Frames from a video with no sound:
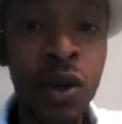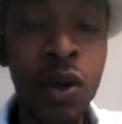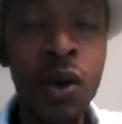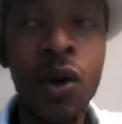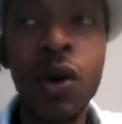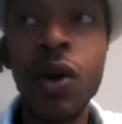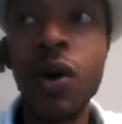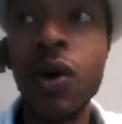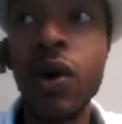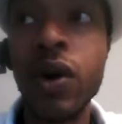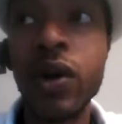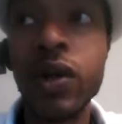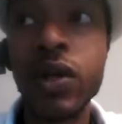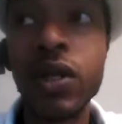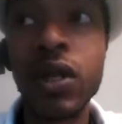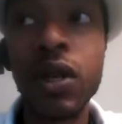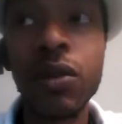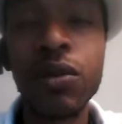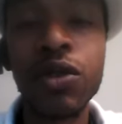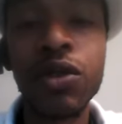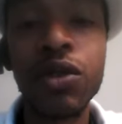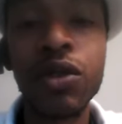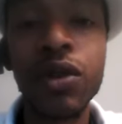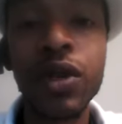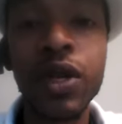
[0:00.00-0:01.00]
or in some
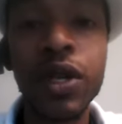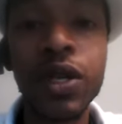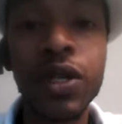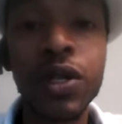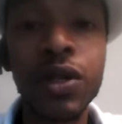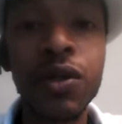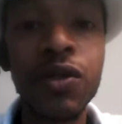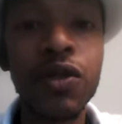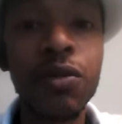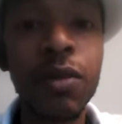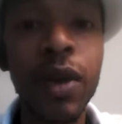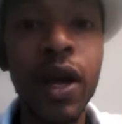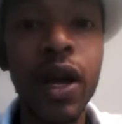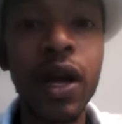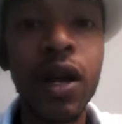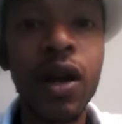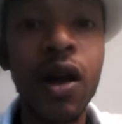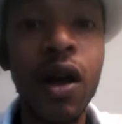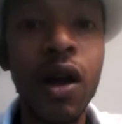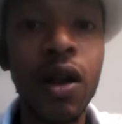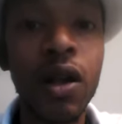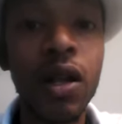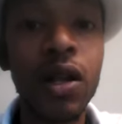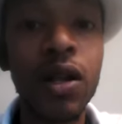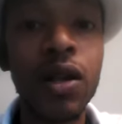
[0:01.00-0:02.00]
traditions you might
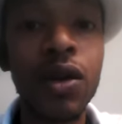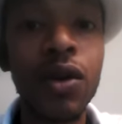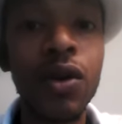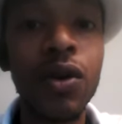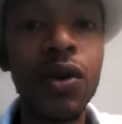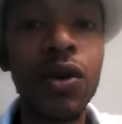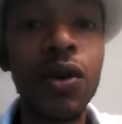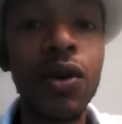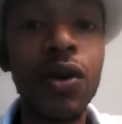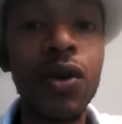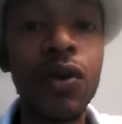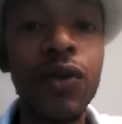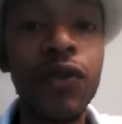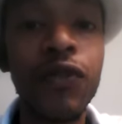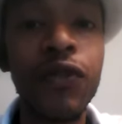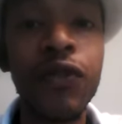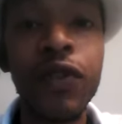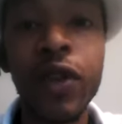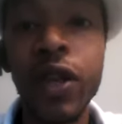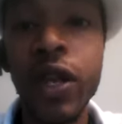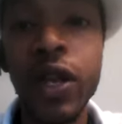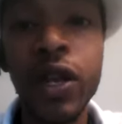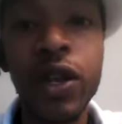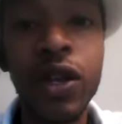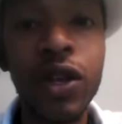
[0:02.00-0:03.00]
call it a
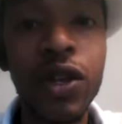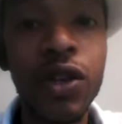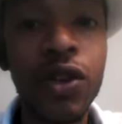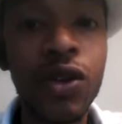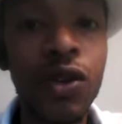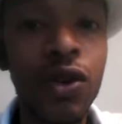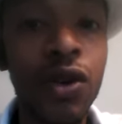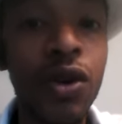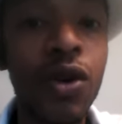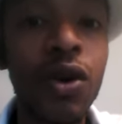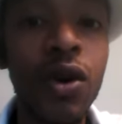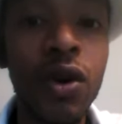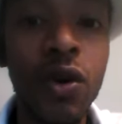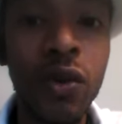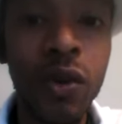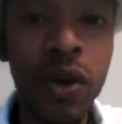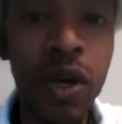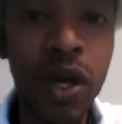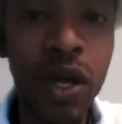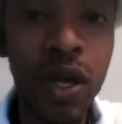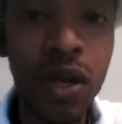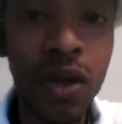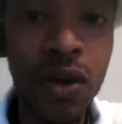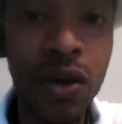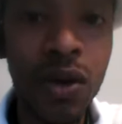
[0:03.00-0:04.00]
feeding your
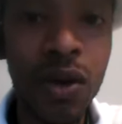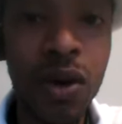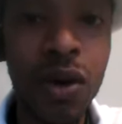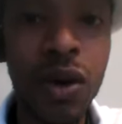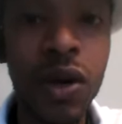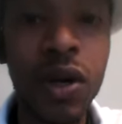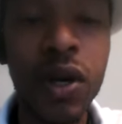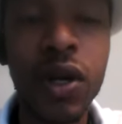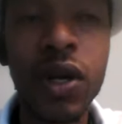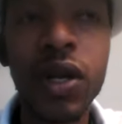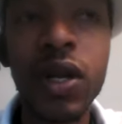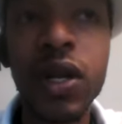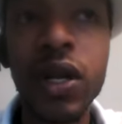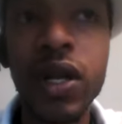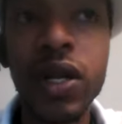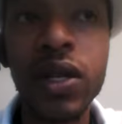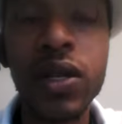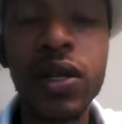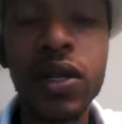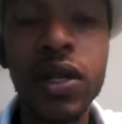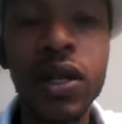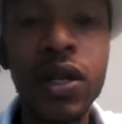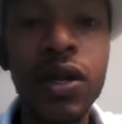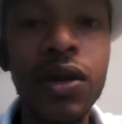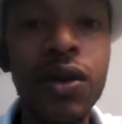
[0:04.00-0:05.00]
ori or
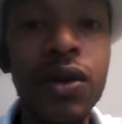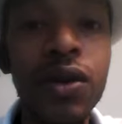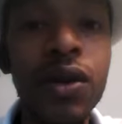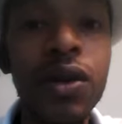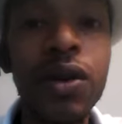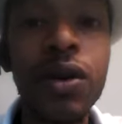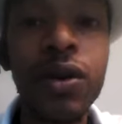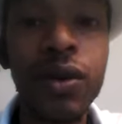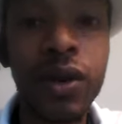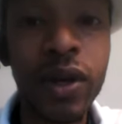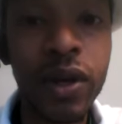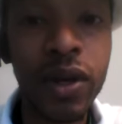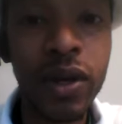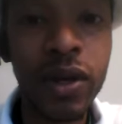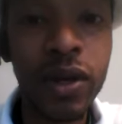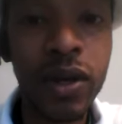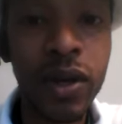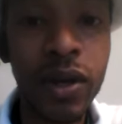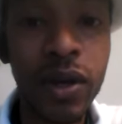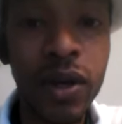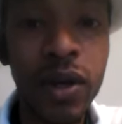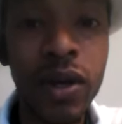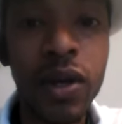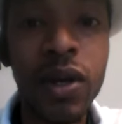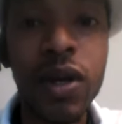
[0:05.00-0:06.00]
cleansing your ori,
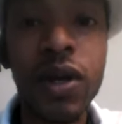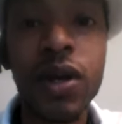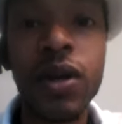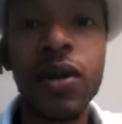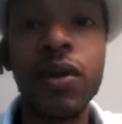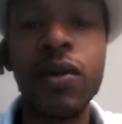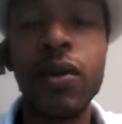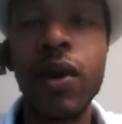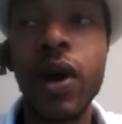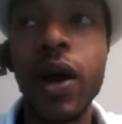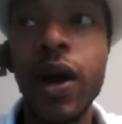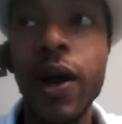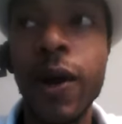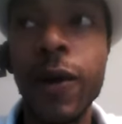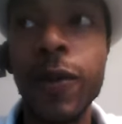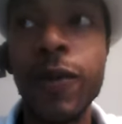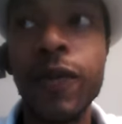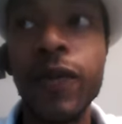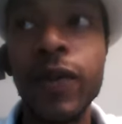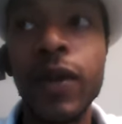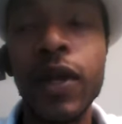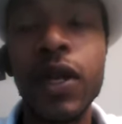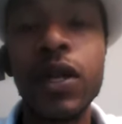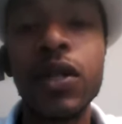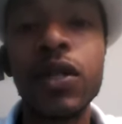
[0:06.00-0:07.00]
right?
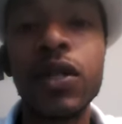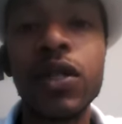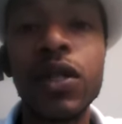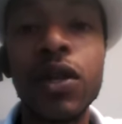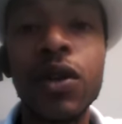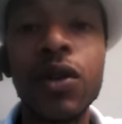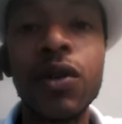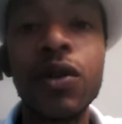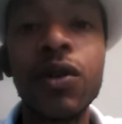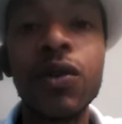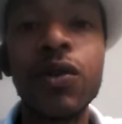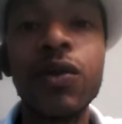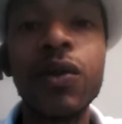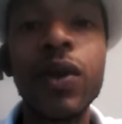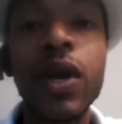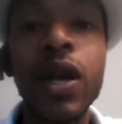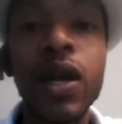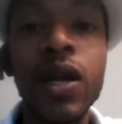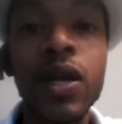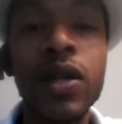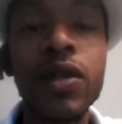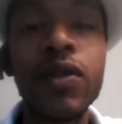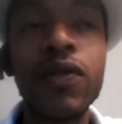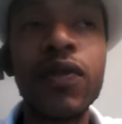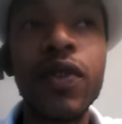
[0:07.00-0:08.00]
So
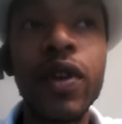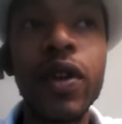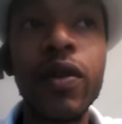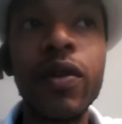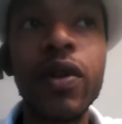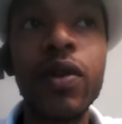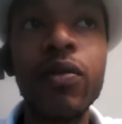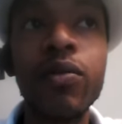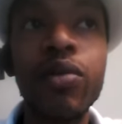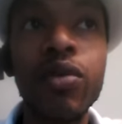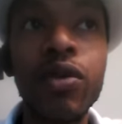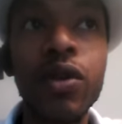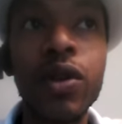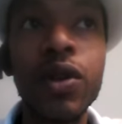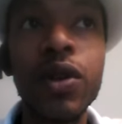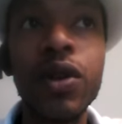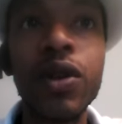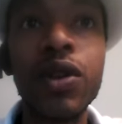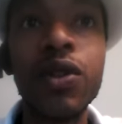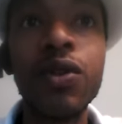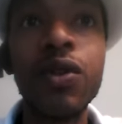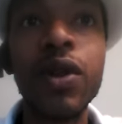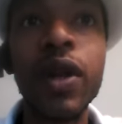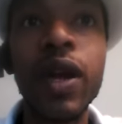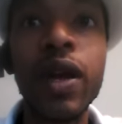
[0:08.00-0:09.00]
it's very important
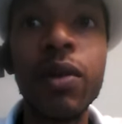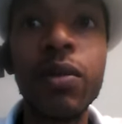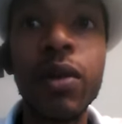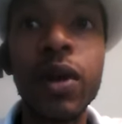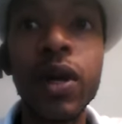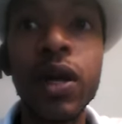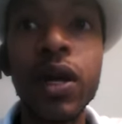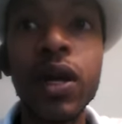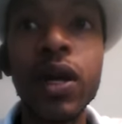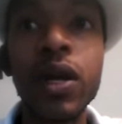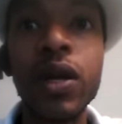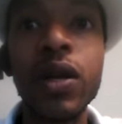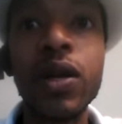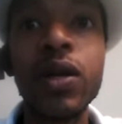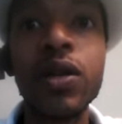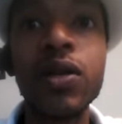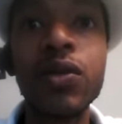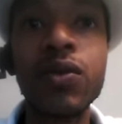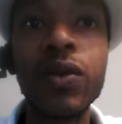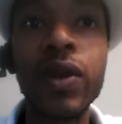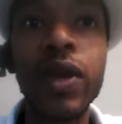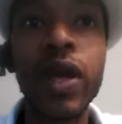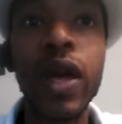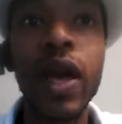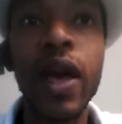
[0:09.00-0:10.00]
to do that because
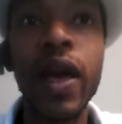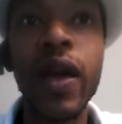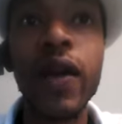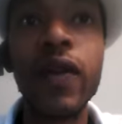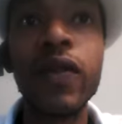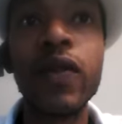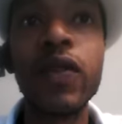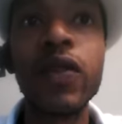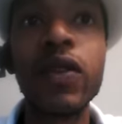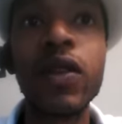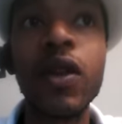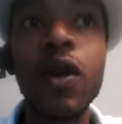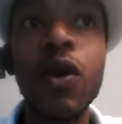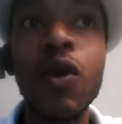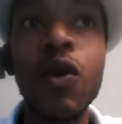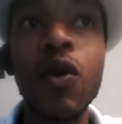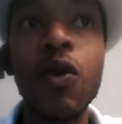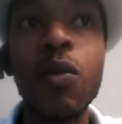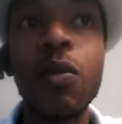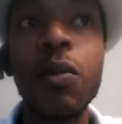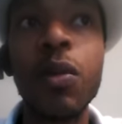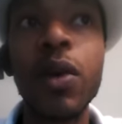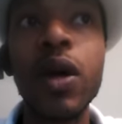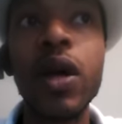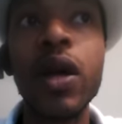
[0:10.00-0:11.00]
we have so
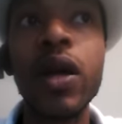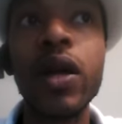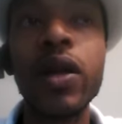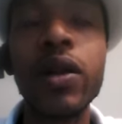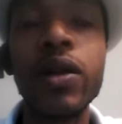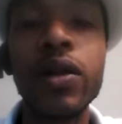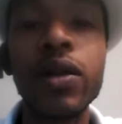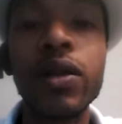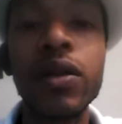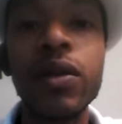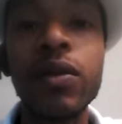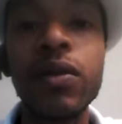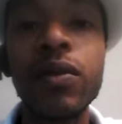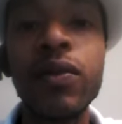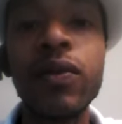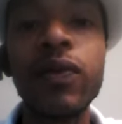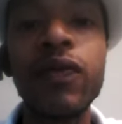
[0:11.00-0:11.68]
much